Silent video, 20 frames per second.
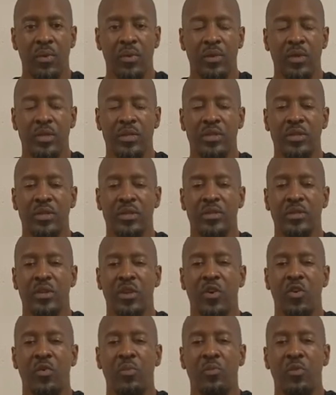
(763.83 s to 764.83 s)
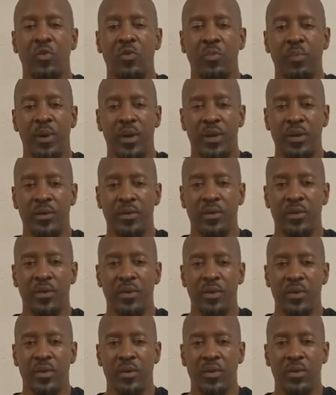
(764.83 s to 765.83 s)
This is a slow movement.
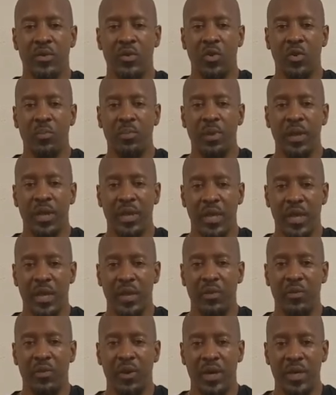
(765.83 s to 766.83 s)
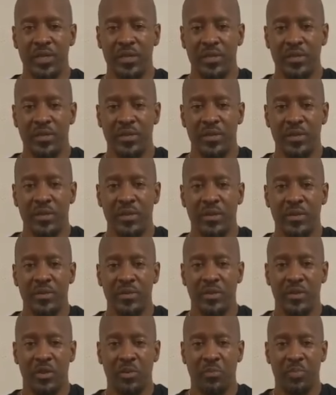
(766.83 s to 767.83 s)
Don't be in any rush
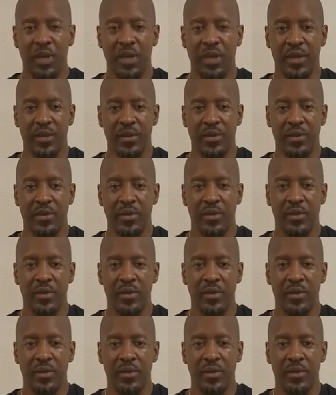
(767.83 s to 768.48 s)
to complete it.